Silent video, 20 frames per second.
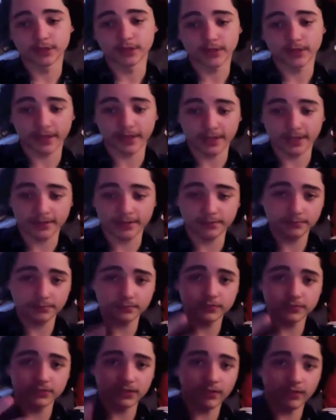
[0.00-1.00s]
Again,
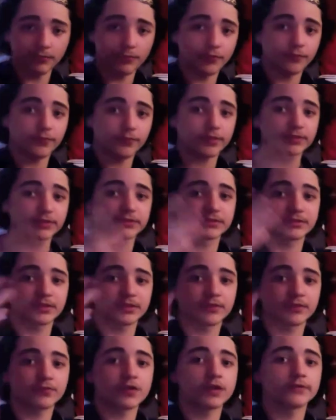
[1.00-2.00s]
self motivation,
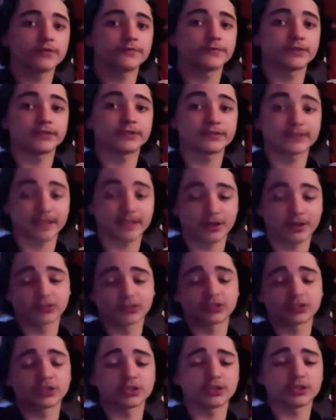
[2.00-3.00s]
self confidence, and
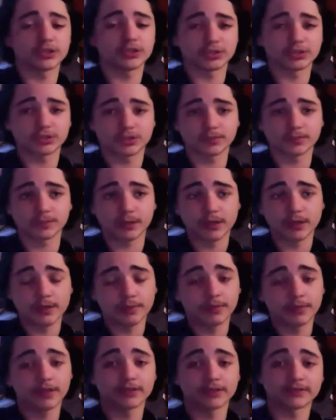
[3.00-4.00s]
also leadership
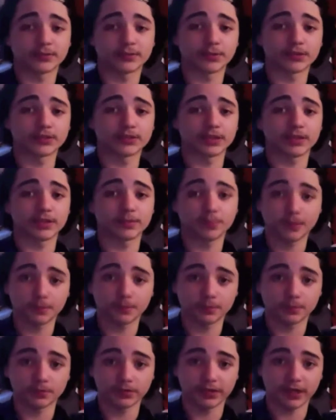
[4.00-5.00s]
because there was other
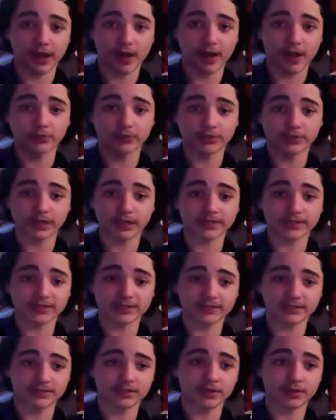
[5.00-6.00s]
people that I was
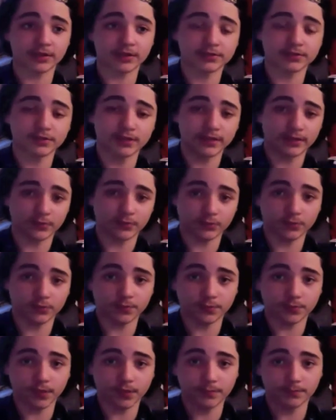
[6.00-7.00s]
actually trying to like
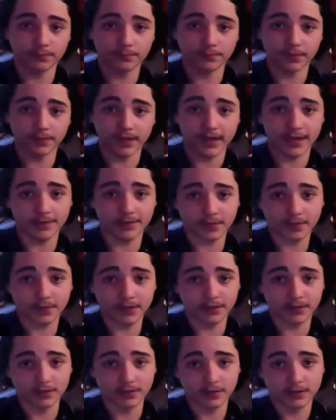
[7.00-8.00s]
group up behind
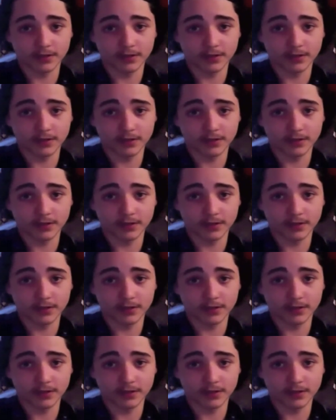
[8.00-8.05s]
me.